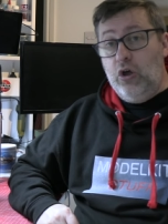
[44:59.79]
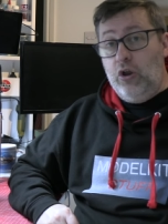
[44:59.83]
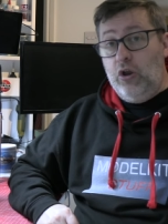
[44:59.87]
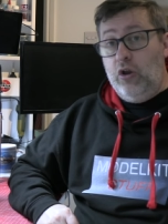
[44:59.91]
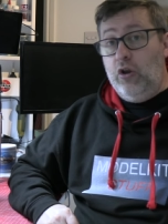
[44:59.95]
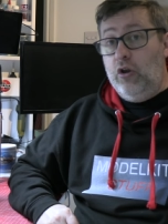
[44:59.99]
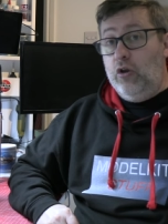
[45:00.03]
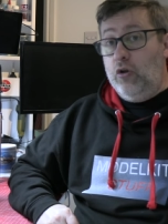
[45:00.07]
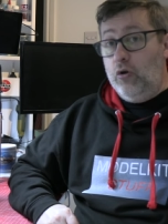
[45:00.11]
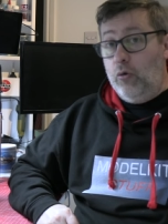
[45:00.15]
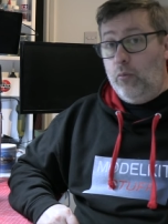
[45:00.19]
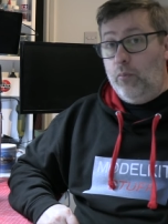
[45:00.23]

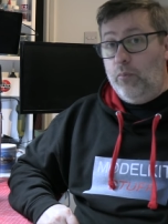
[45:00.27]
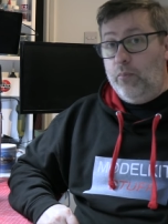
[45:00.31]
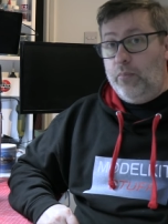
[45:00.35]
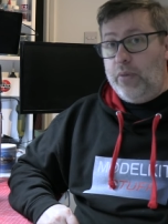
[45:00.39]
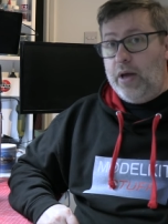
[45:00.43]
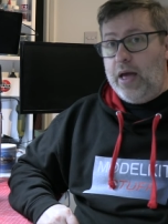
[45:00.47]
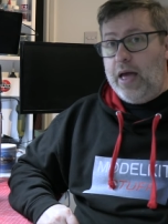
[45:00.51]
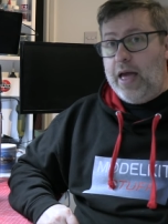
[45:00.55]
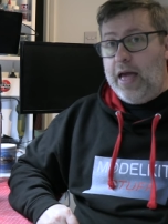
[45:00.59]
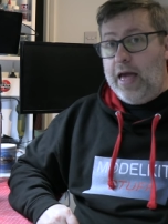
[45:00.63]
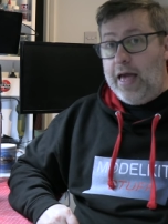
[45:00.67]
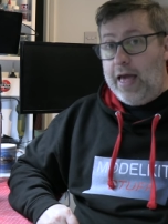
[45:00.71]

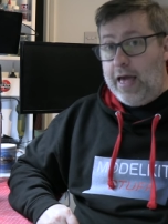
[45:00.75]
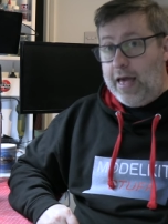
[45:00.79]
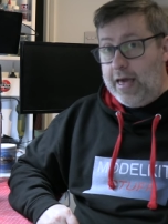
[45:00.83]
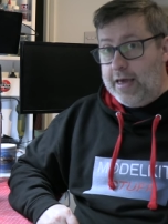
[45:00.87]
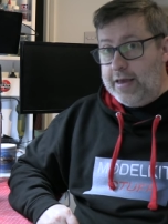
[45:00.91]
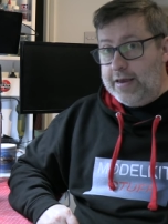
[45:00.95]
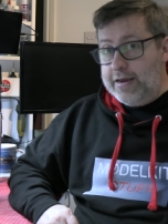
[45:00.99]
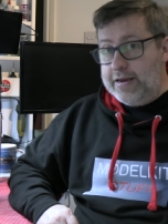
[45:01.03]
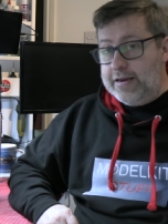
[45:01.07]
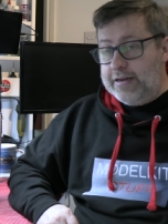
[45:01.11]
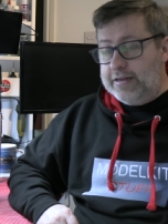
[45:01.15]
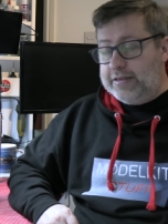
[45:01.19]
number
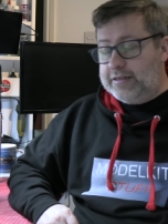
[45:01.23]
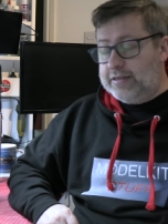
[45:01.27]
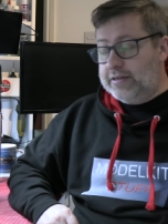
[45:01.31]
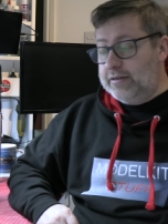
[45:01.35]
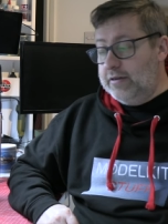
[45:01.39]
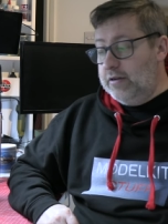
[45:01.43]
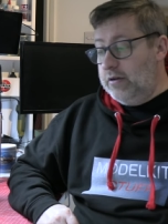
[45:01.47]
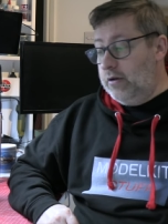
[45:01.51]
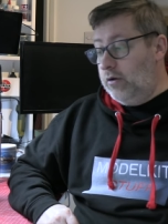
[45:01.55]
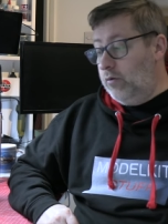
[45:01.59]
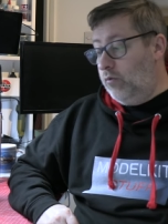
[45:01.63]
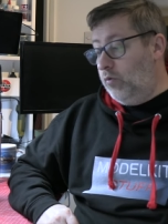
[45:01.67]
eight
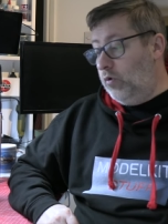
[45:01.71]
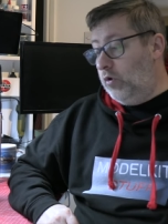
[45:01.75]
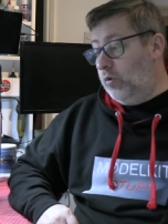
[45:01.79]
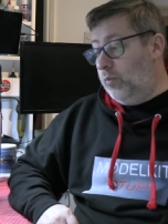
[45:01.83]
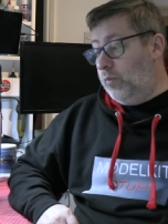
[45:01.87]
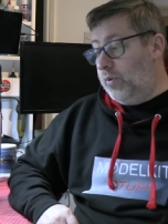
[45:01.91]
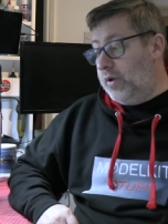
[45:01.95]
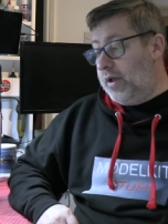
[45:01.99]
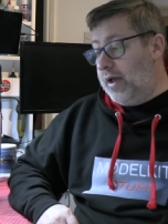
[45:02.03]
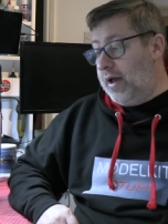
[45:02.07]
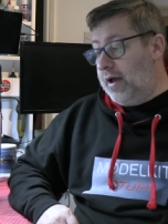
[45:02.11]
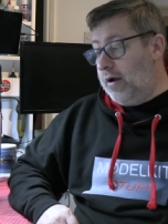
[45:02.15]
will
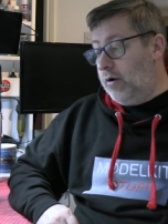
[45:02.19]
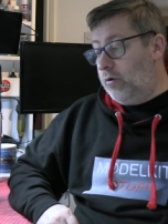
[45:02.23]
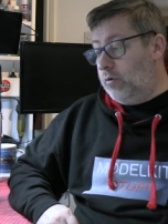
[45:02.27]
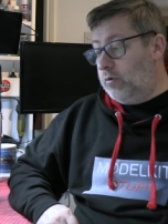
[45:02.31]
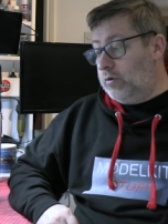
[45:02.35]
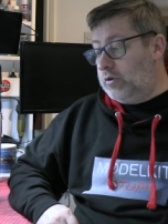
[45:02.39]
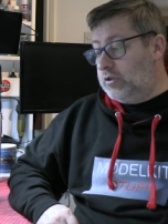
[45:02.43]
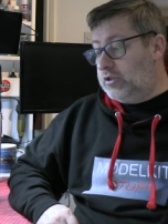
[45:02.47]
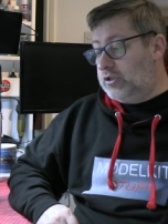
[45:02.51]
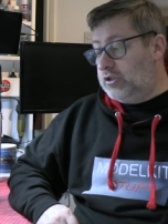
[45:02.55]
be out.